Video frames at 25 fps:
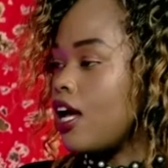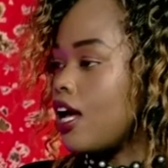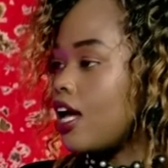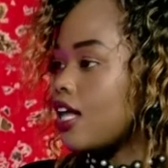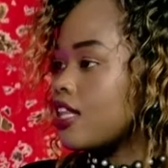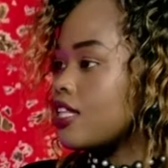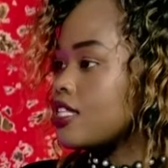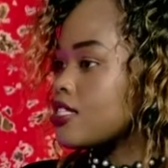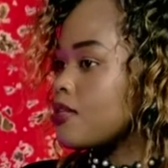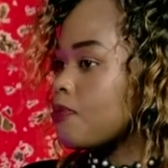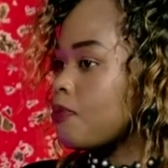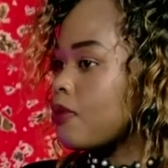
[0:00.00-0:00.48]

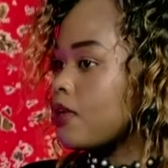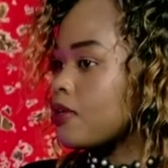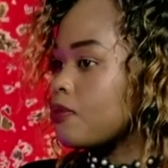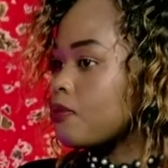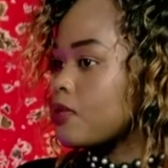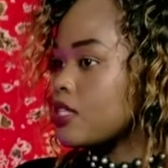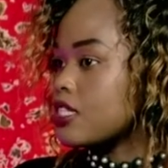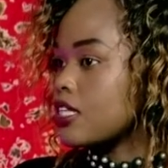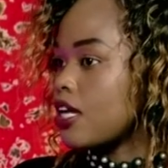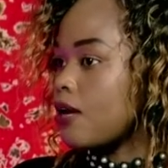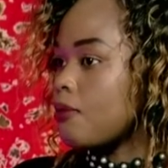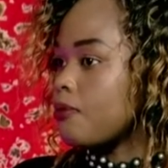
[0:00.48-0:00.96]
Are these
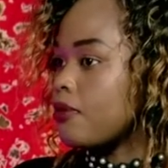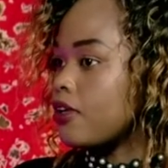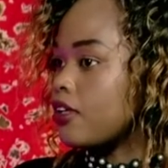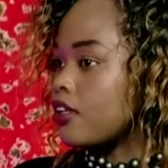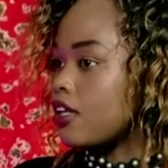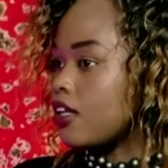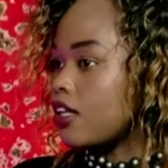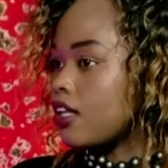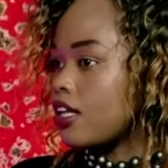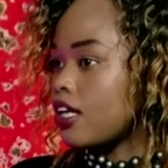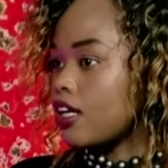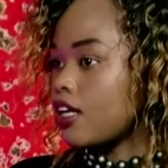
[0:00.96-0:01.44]
apartments
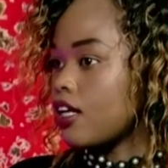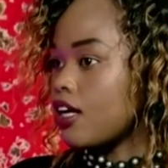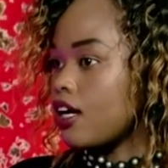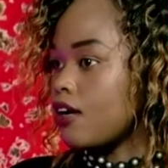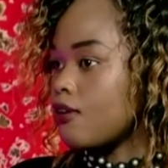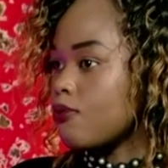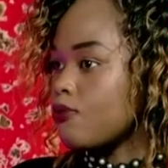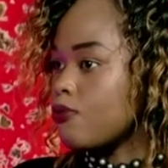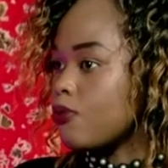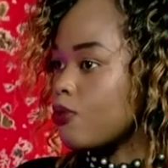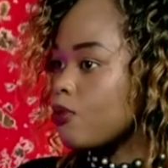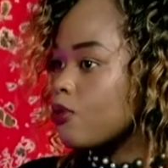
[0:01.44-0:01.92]
coming like
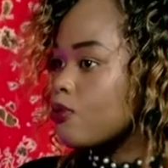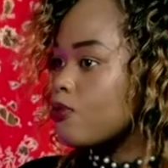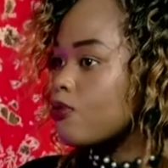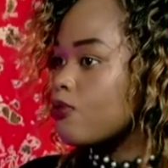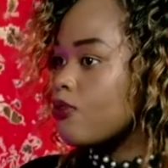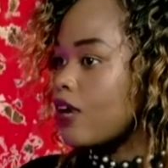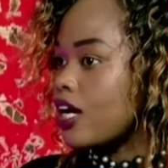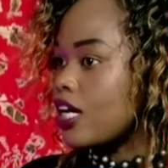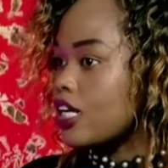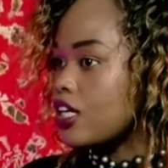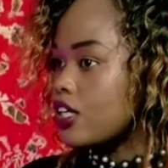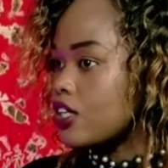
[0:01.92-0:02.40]
uh, full
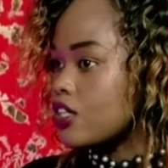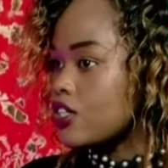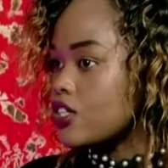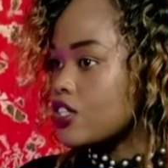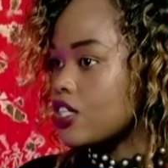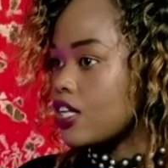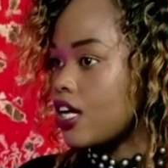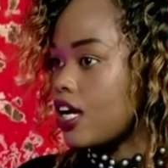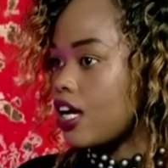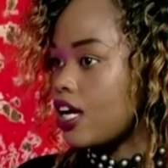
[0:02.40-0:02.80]
furnished?